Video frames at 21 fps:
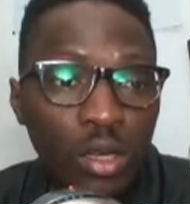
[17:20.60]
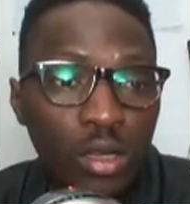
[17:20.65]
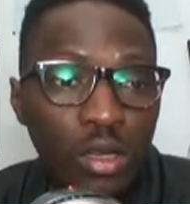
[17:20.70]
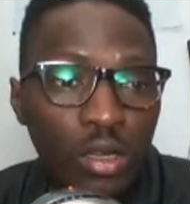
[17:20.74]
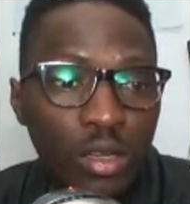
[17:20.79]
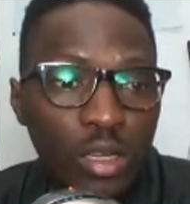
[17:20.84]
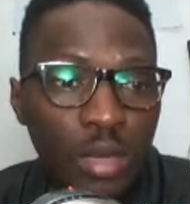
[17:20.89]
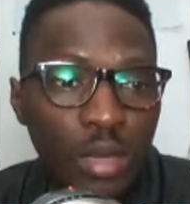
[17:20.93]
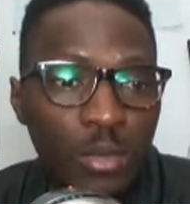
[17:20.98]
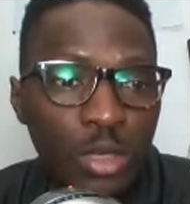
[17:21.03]

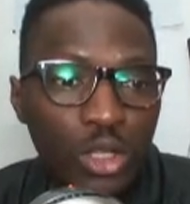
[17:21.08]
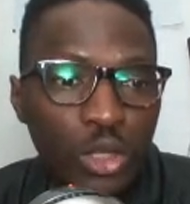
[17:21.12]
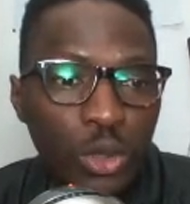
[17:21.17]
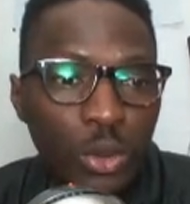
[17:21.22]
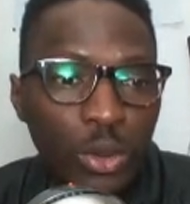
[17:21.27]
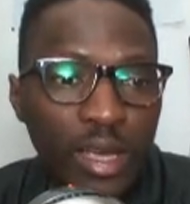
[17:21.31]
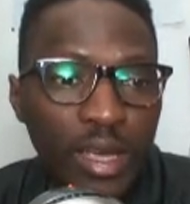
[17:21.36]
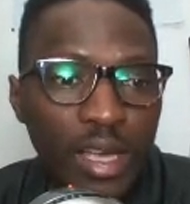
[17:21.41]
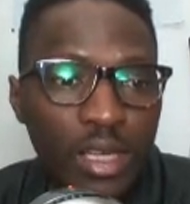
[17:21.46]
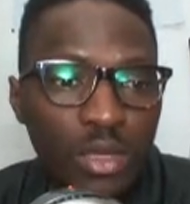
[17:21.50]
let me show you
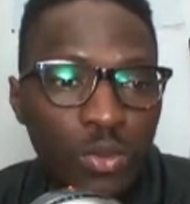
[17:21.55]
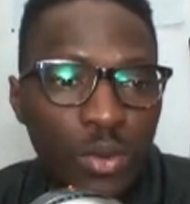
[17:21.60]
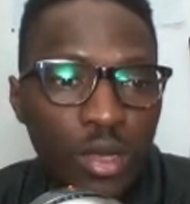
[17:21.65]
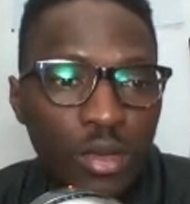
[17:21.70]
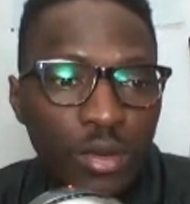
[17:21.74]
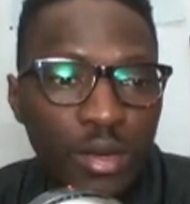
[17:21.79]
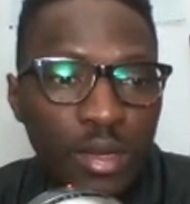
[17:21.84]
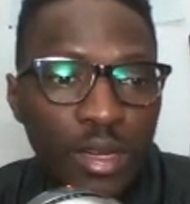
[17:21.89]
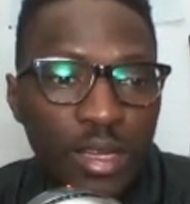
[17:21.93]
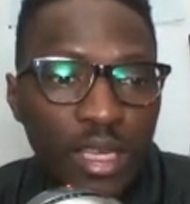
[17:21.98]
guys where you're
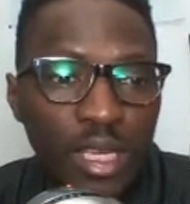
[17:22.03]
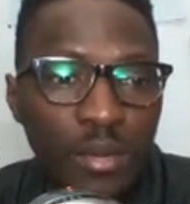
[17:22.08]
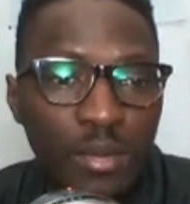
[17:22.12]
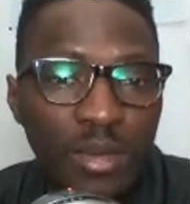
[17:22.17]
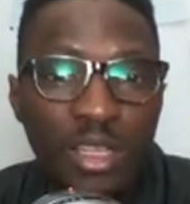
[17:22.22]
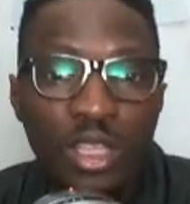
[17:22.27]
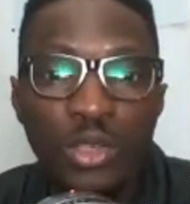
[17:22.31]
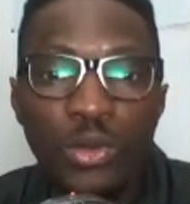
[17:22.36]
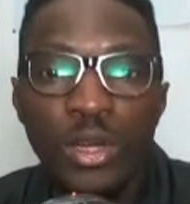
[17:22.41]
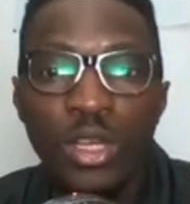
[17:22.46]
going to keep
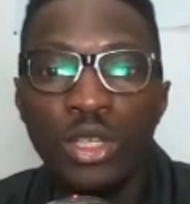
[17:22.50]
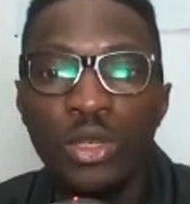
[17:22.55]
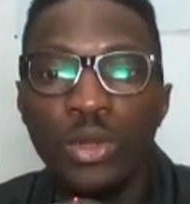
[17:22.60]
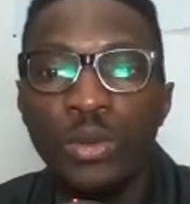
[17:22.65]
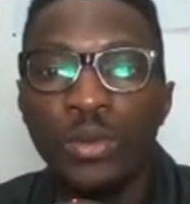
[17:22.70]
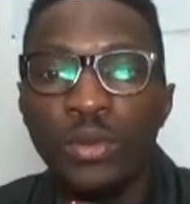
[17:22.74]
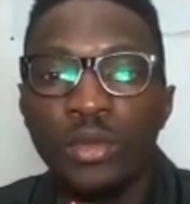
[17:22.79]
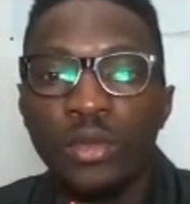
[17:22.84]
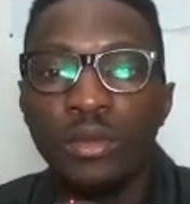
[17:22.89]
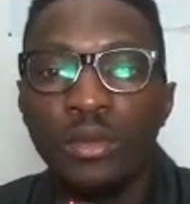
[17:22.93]
this trade to.
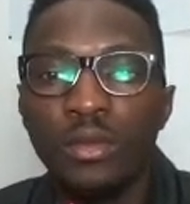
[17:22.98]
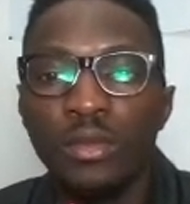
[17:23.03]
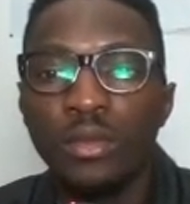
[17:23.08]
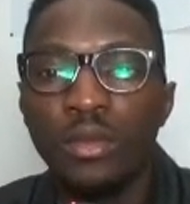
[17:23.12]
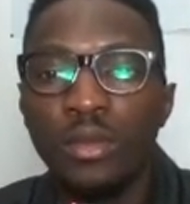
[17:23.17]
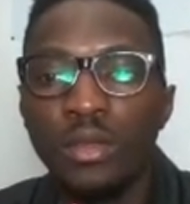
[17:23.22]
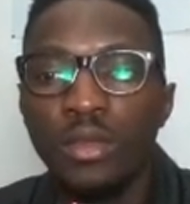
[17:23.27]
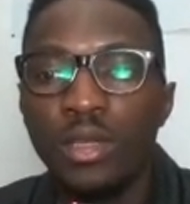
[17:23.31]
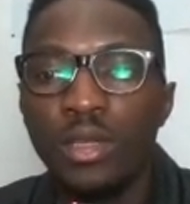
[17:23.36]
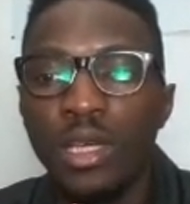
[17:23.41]

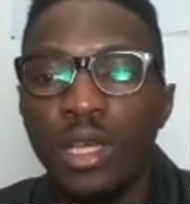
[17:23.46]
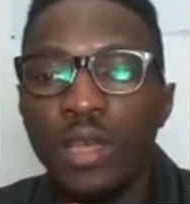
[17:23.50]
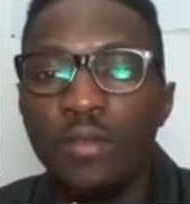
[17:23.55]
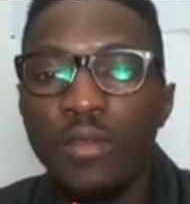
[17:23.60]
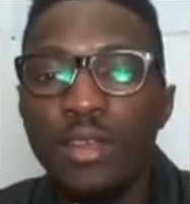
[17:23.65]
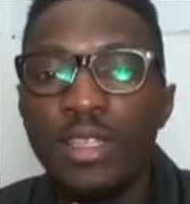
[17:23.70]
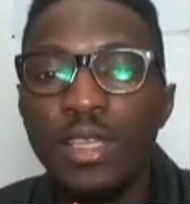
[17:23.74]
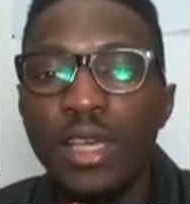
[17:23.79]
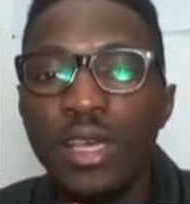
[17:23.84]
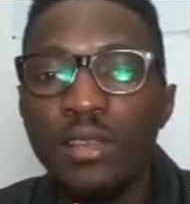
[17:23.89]
If you
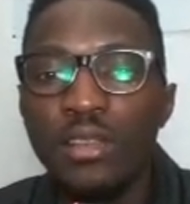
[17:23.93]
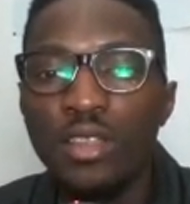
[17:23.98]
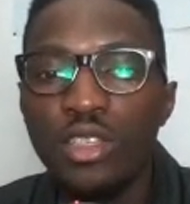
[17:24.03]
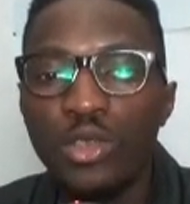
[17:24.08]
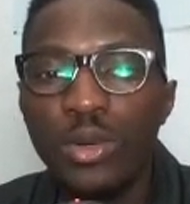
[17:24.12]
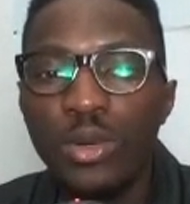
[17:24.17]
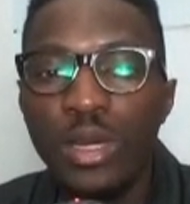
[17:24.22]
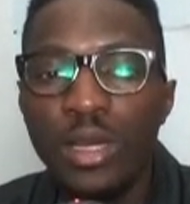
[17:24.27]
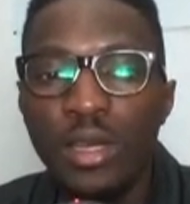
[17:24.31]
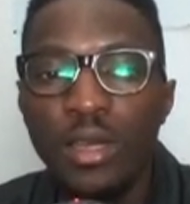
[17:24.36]
take this
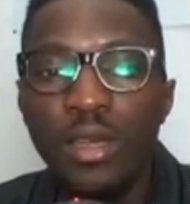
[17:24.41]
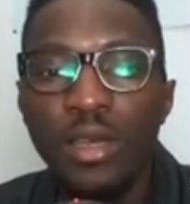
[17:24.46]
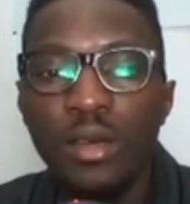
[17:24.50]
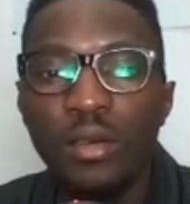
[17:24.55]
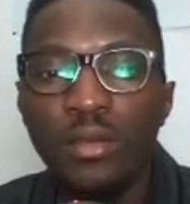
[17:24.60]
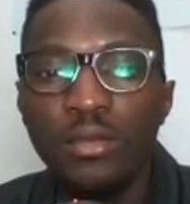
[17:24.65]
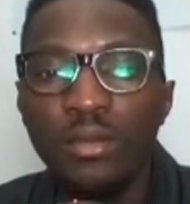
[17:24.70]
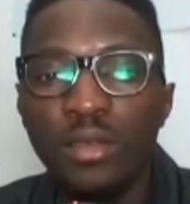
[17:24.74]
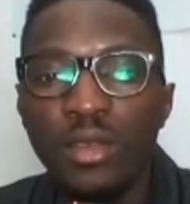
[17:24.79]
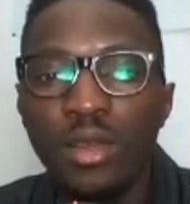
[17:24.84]
trade here,
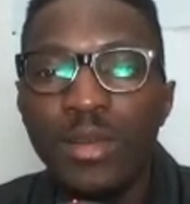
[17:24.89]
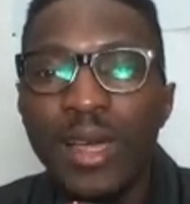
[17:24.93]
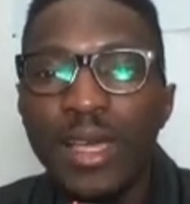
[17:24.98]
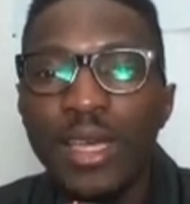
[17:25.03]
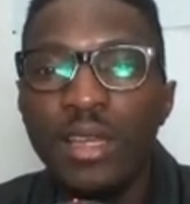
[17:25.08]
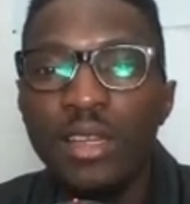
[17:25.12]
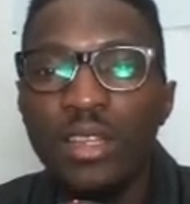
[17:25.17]
the market is